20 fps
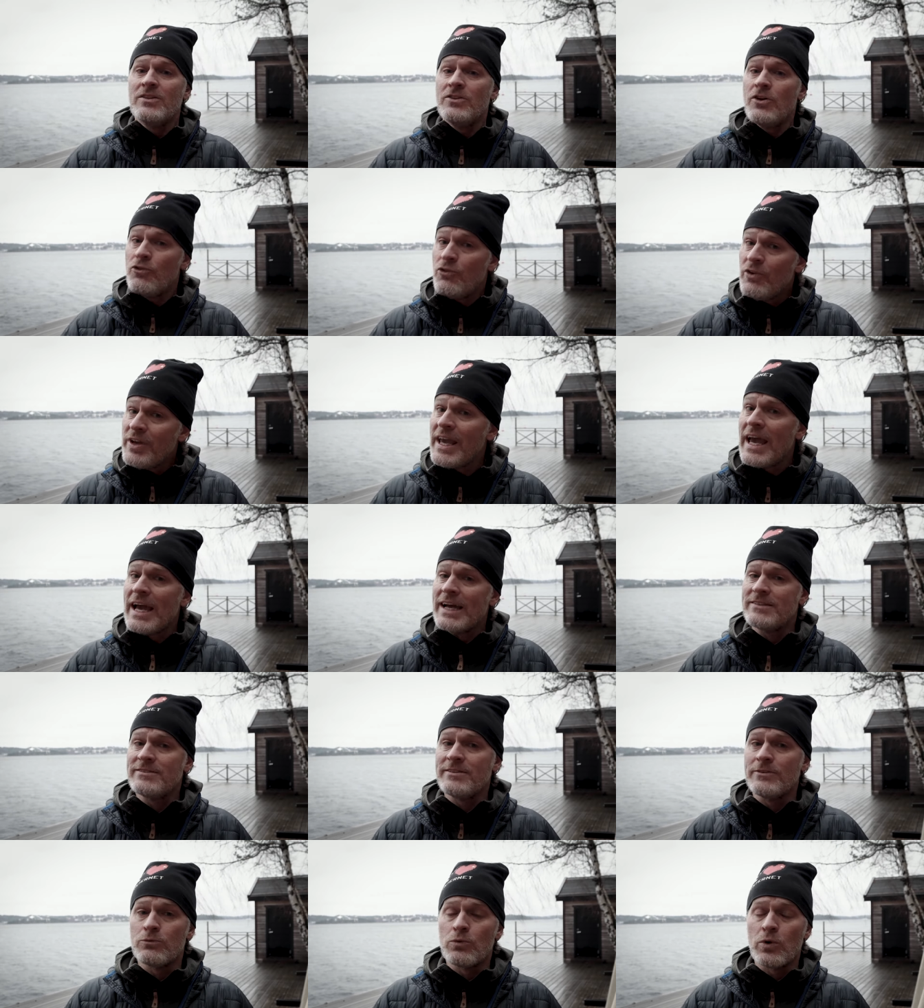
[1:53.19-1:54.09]
the
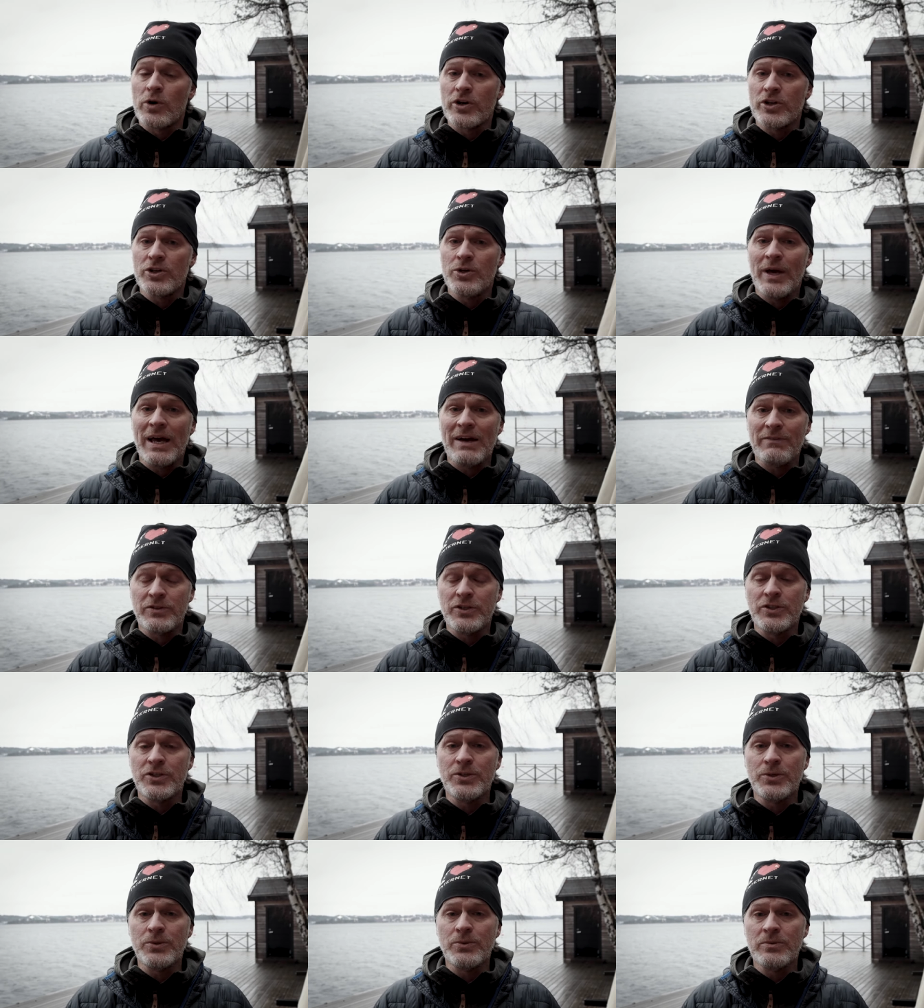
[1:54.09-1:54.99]
reactive work you have
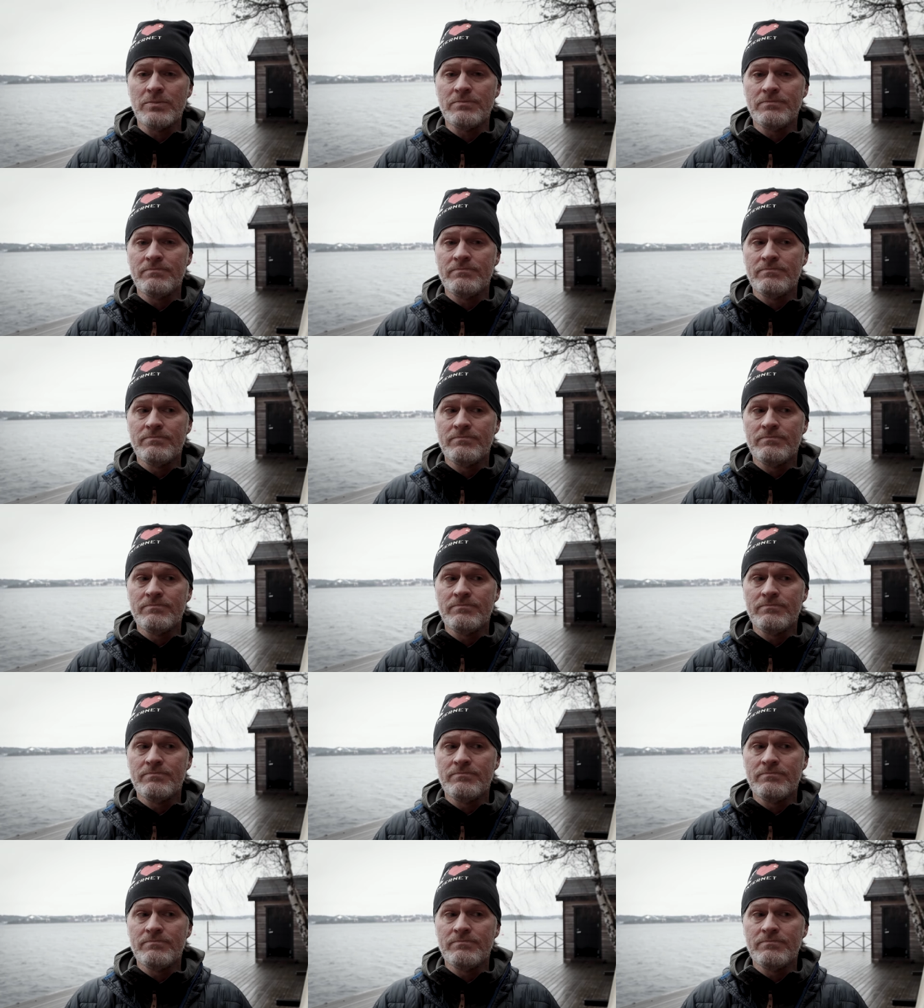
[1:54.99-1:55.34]
to do